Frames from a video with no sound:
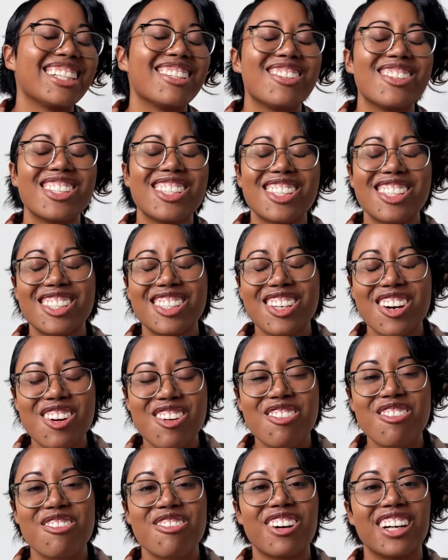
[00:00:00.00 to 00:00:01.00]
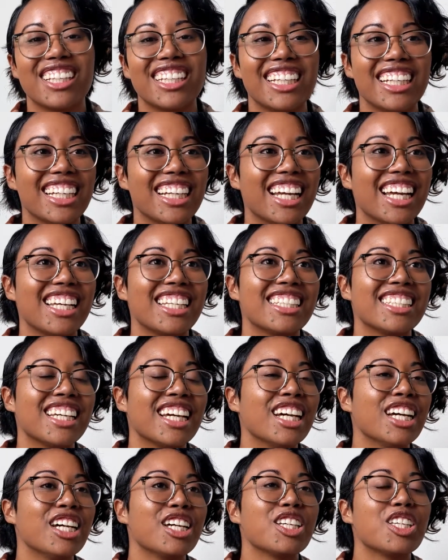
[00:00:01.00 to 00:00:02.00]
It was so funny and
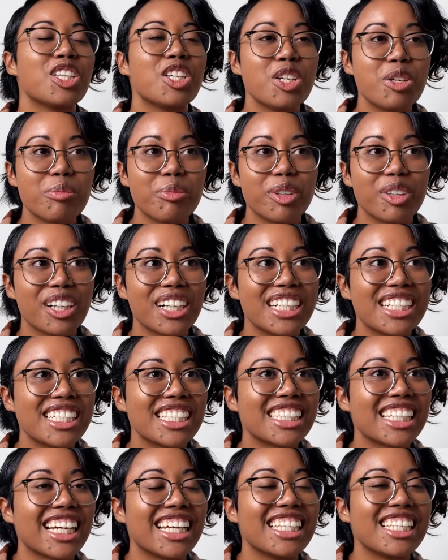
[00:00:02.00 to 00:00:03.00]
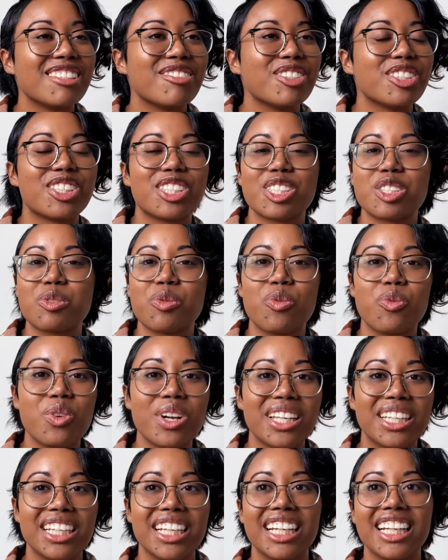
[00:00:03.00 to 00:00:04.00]
humorous, and it was just
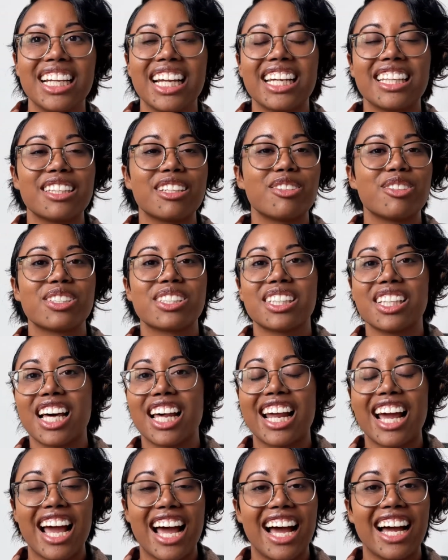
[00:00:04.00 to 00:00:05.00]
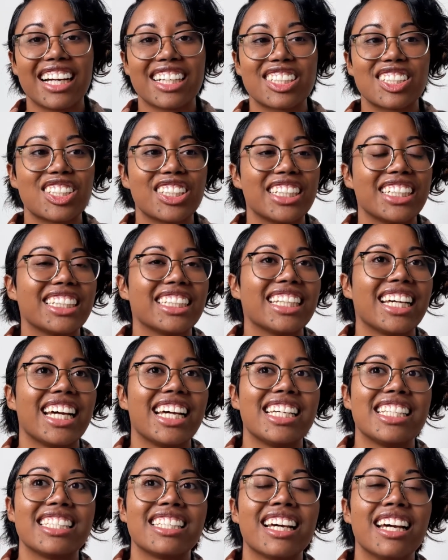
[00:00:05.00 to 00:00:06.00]
witty, and there was a lot of action,
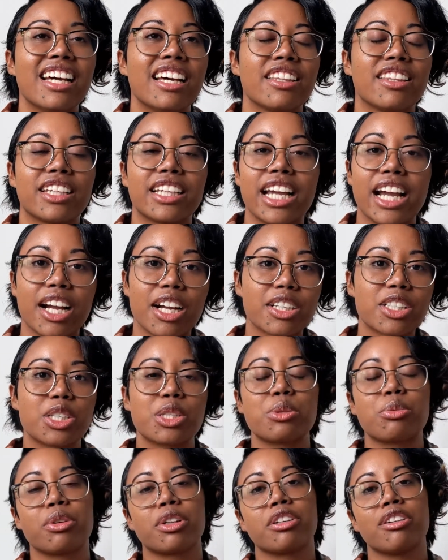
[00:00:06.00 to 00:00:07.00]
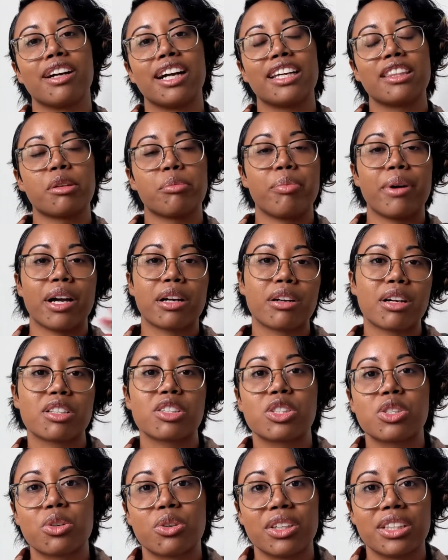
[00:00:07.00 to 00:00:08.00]
and the characters were great. The background
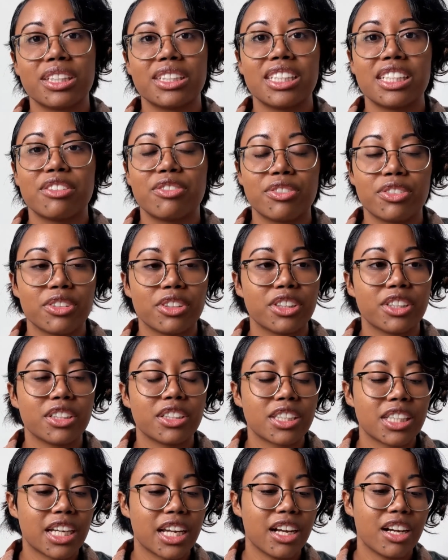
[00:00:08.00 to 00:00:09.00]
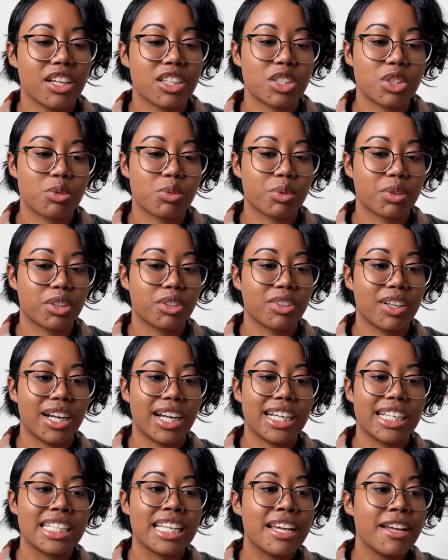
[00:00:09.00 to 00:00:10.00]
story they did for the characters were
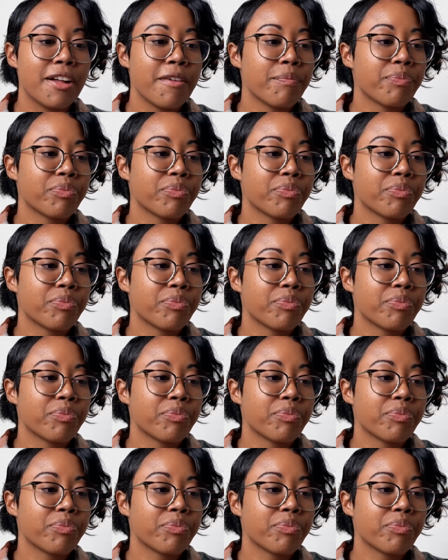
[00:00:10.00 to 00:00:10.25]
great.